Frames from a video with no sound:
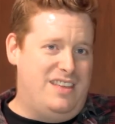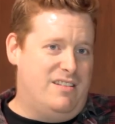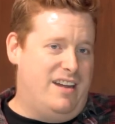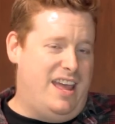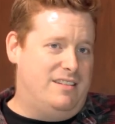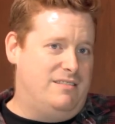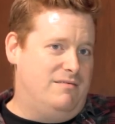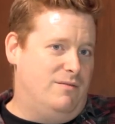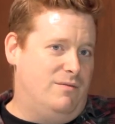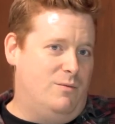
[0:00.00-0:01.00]
and the internet,
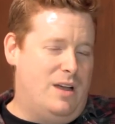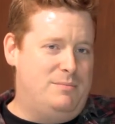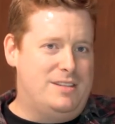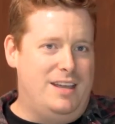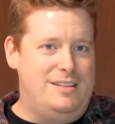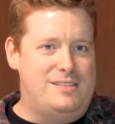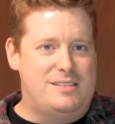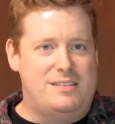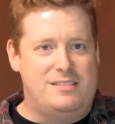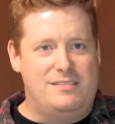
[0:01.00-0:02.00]

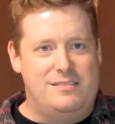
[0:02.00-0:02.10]
websites,